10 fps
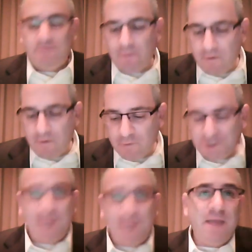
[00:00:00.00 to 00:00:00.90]
of a
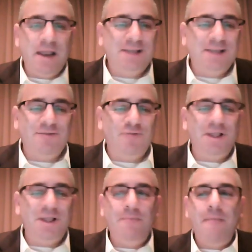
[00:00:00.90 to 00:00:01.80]
regime that isn't
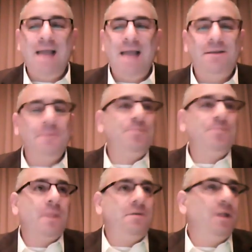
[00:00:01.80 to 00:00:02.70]
really meant
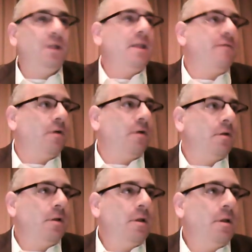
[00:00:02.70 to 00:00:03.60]
to deliver
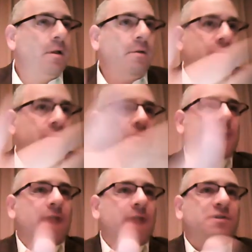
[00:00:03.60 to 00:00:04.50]
those
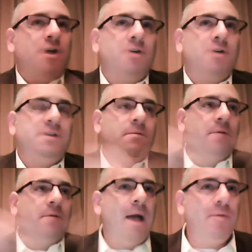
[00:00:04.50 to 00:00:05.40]
kind of results.
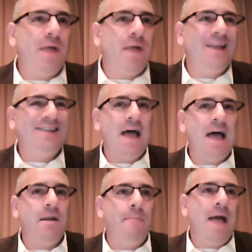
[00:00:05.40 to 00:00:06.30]
Copyright is
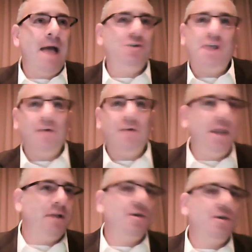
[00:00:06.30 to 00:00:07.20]
not about
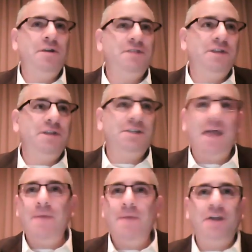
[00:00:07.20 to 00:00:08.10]
generating attorney's fees. It's
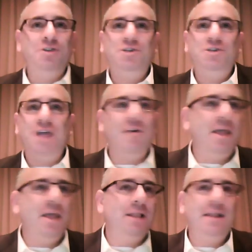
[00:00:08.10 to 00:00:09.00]
not about
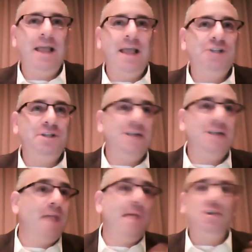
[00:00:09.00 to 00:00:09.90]
generating litigation. It's
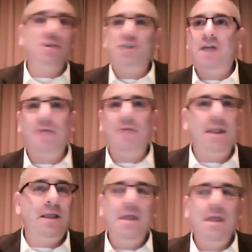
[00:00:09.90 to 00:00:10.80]
not about
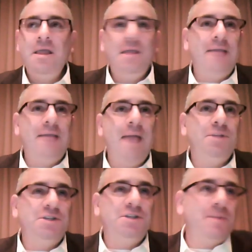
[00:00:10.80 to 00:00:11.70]
generating
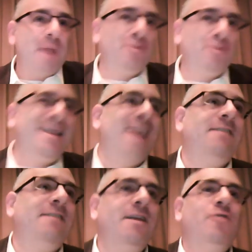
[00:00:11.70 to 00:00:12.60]
damage. It's about
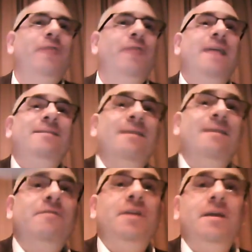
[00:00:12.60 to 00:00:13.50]
protecting
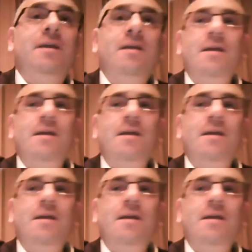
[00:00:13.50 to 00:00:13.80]
creativity